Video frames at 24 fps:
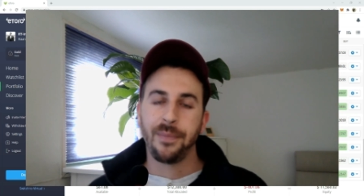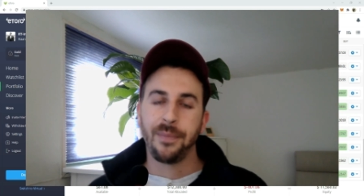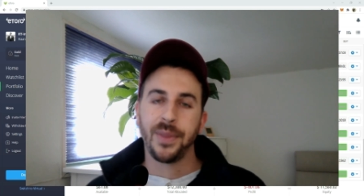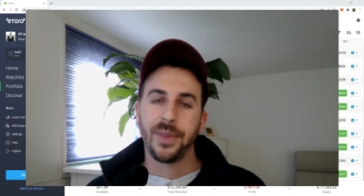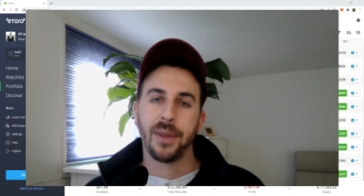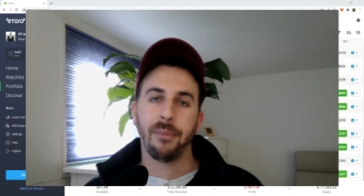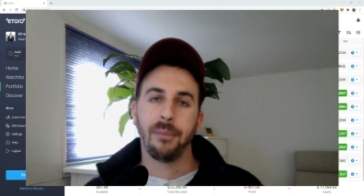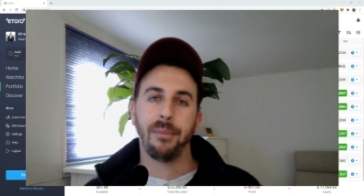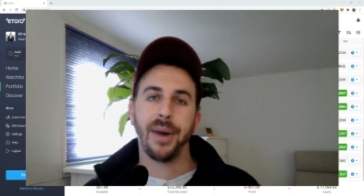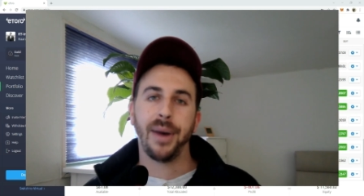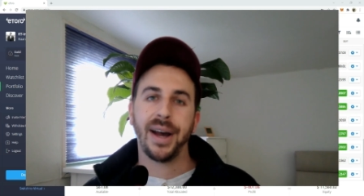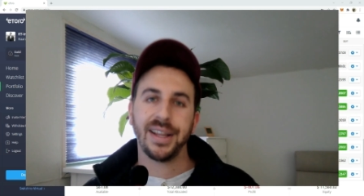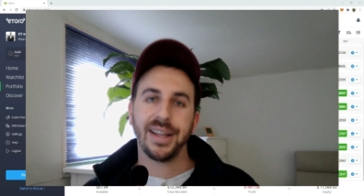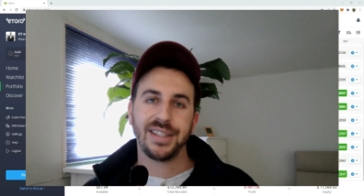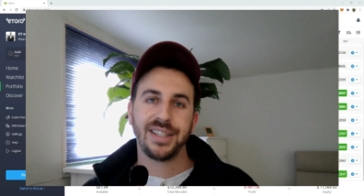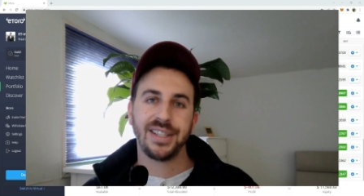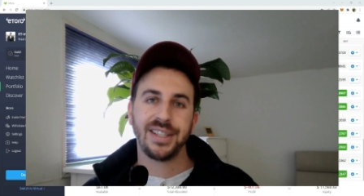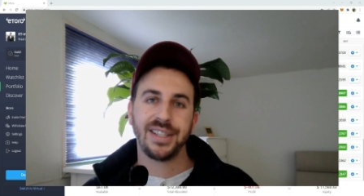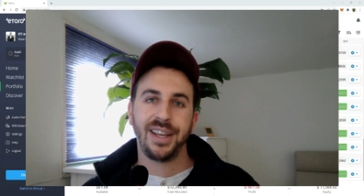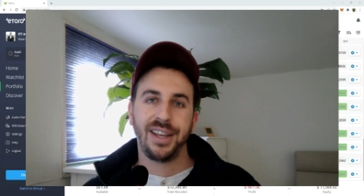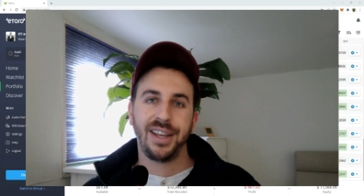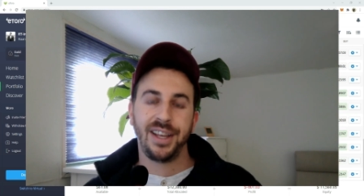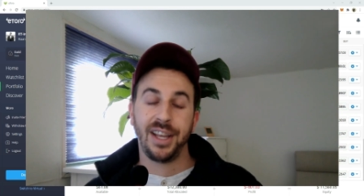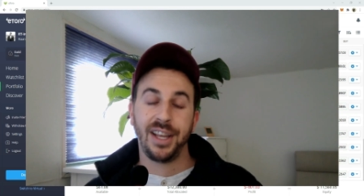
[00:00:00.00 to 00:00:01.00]
But,
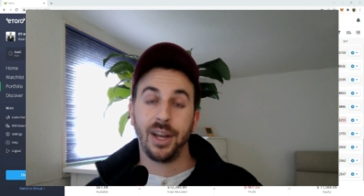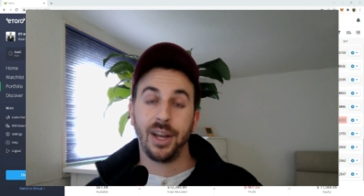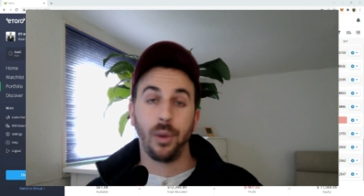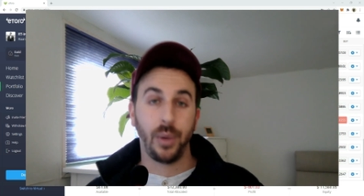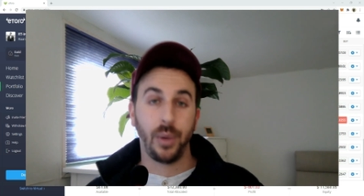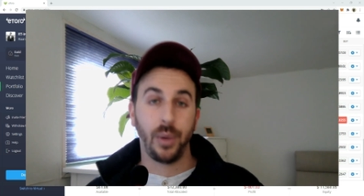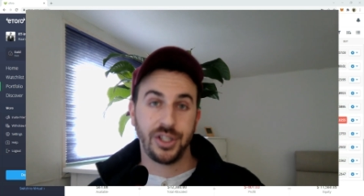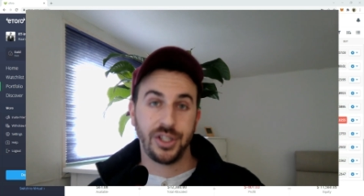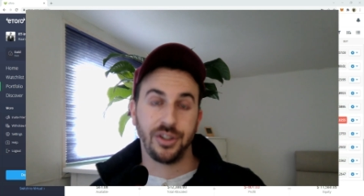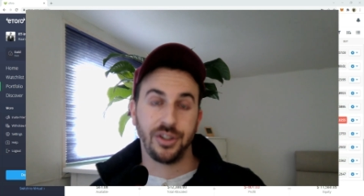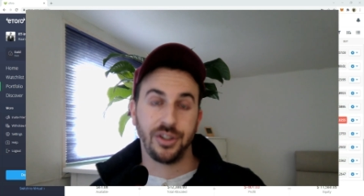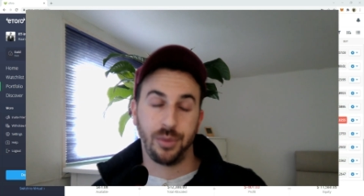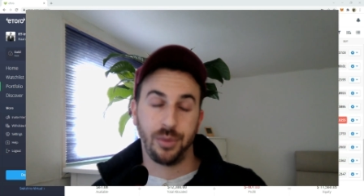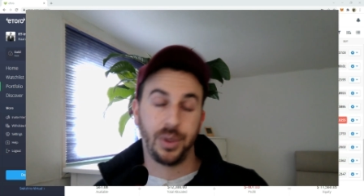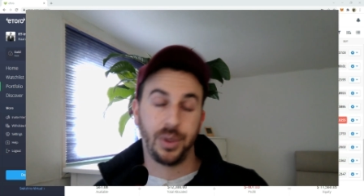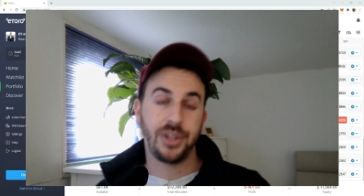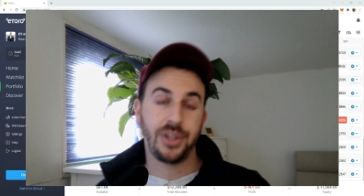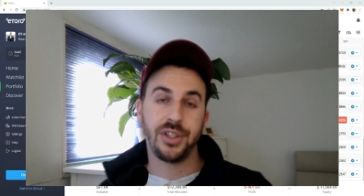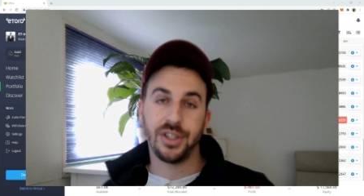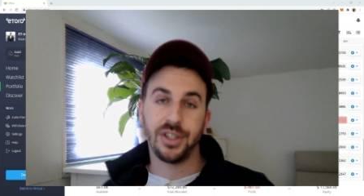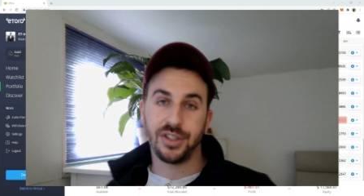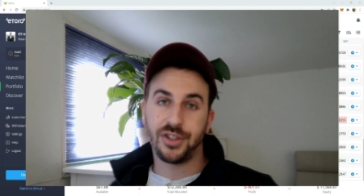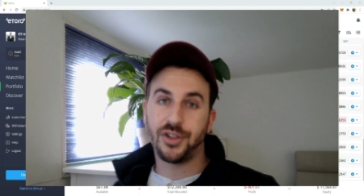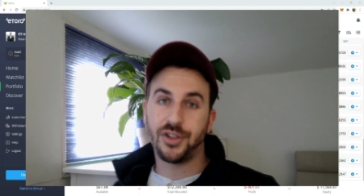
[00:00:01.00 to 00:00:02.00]
you know, which is
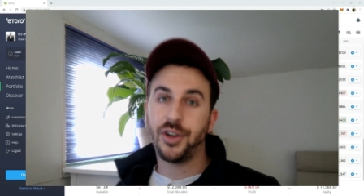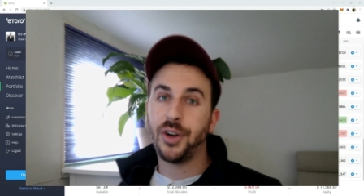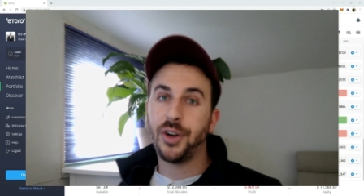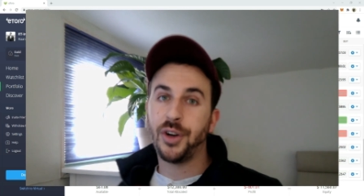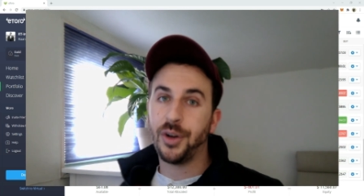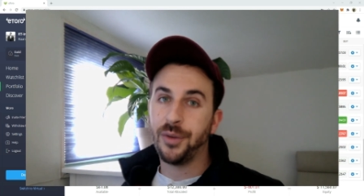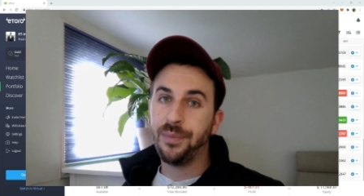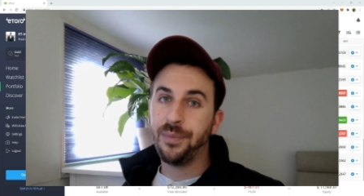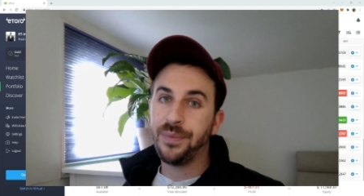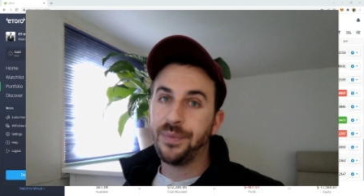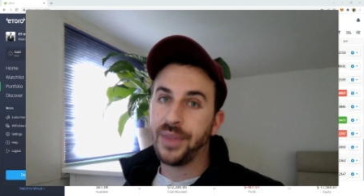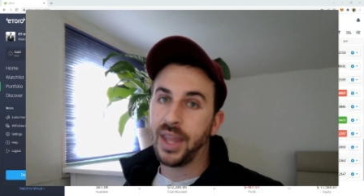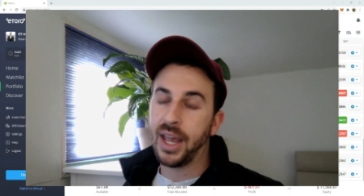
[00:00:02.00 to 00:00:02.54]
which is true,